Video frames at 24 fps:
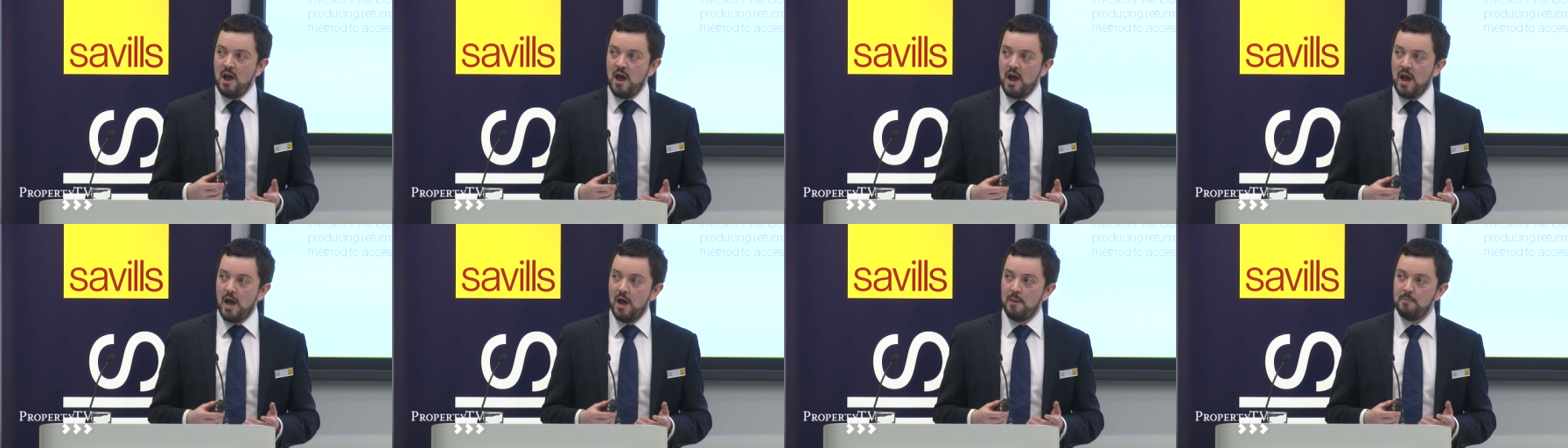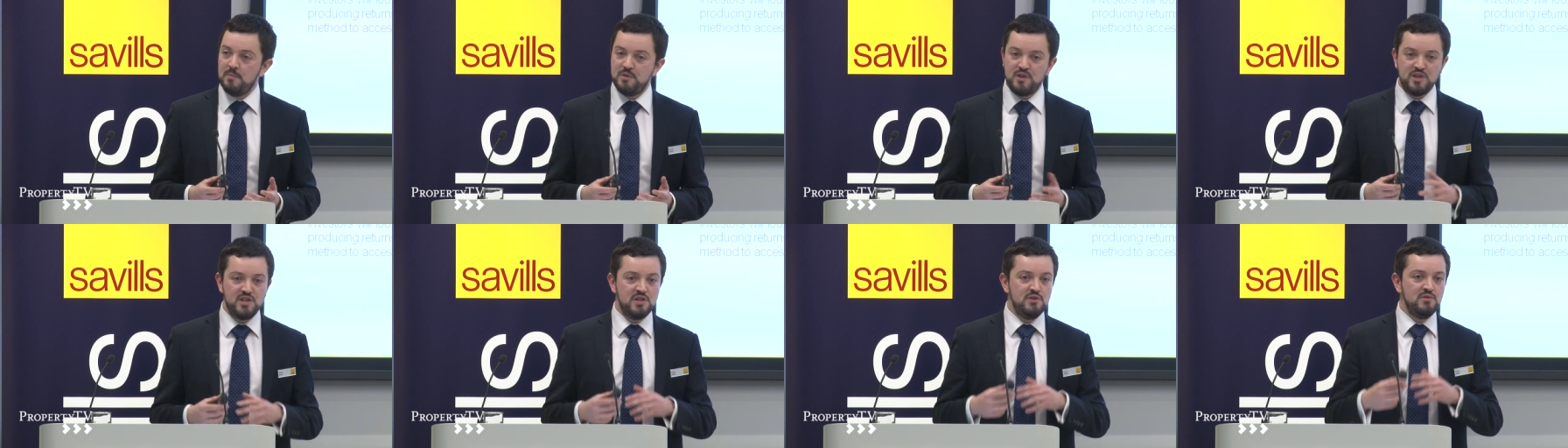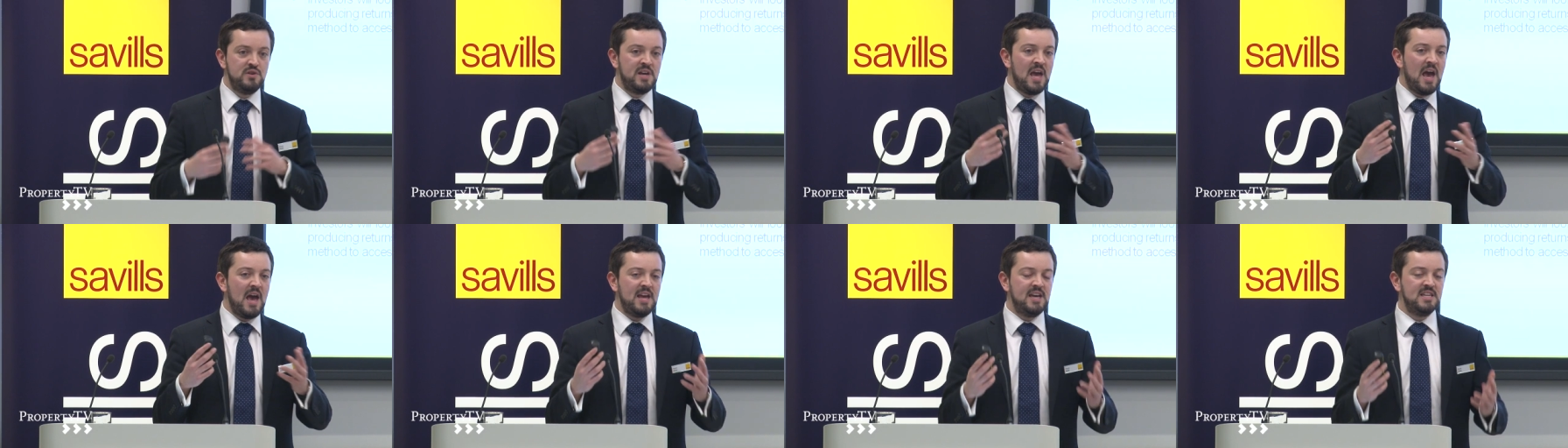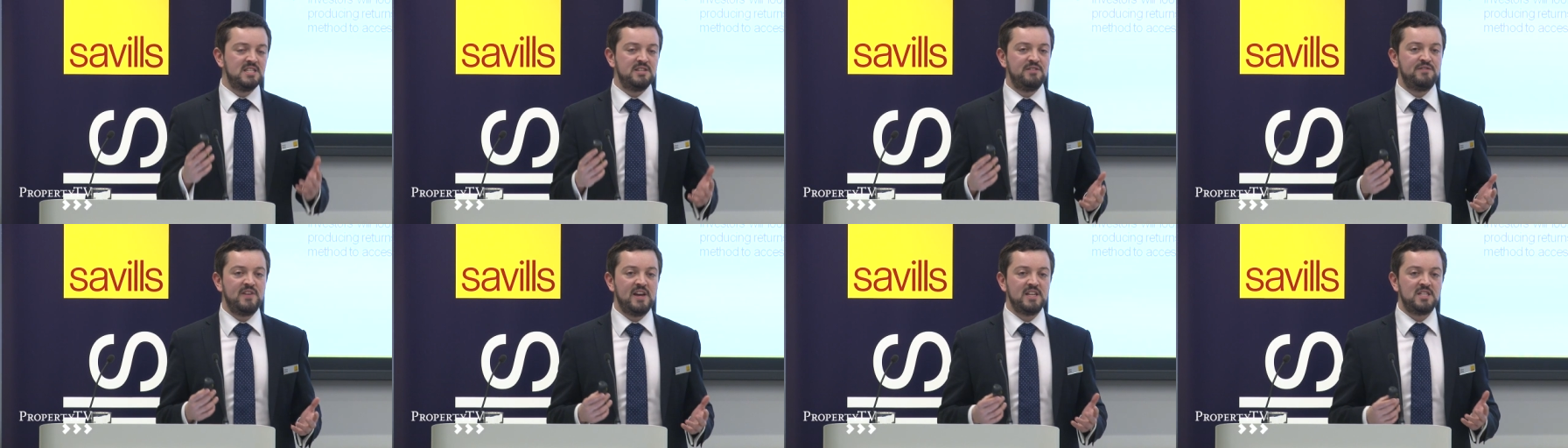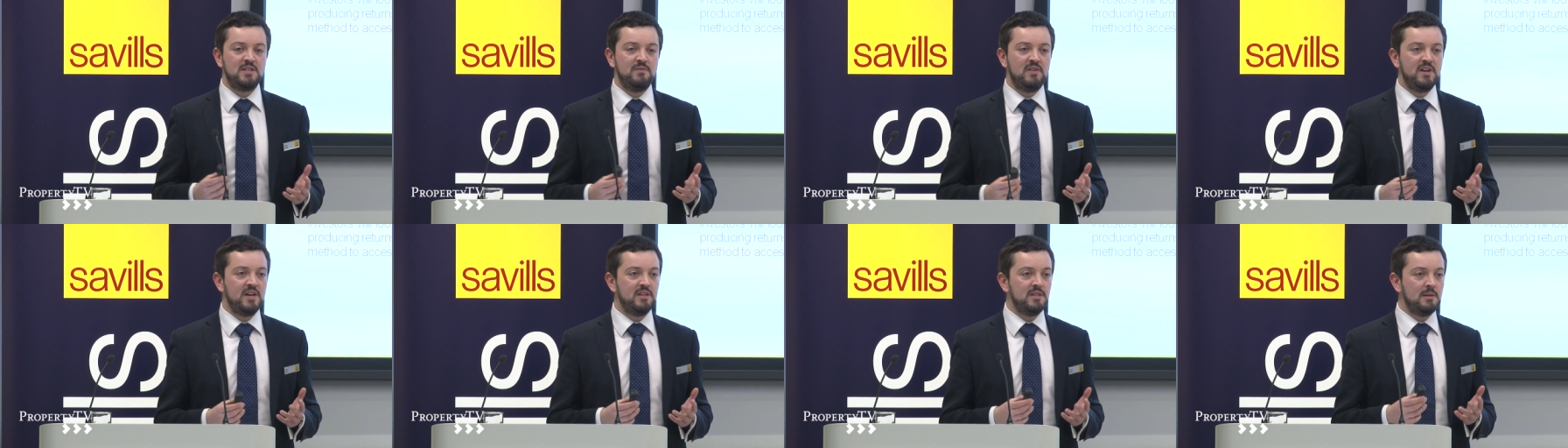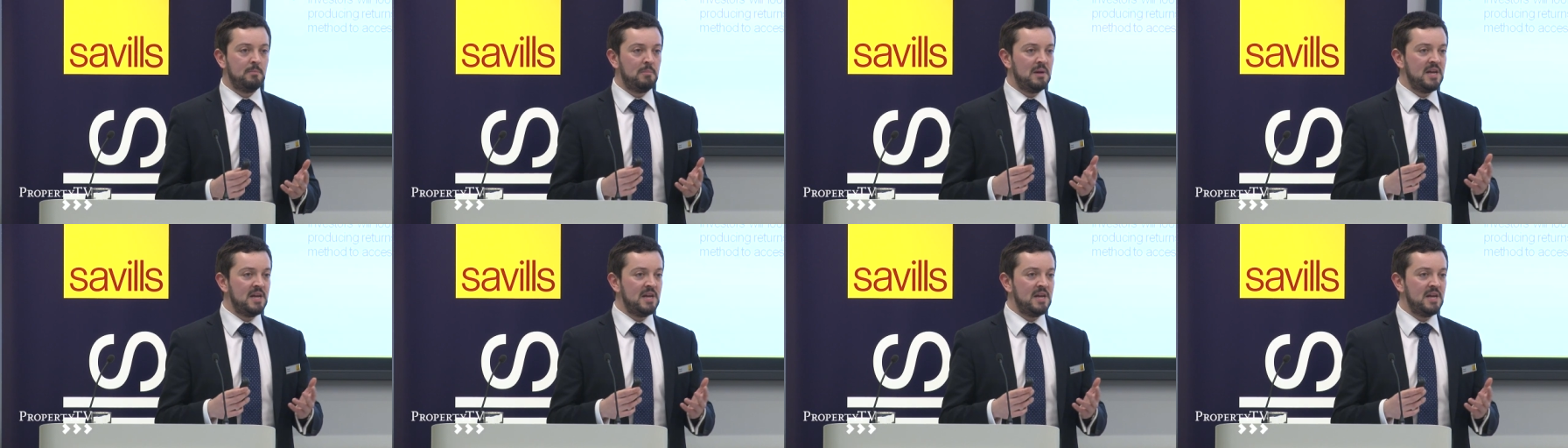the UK is effectively at the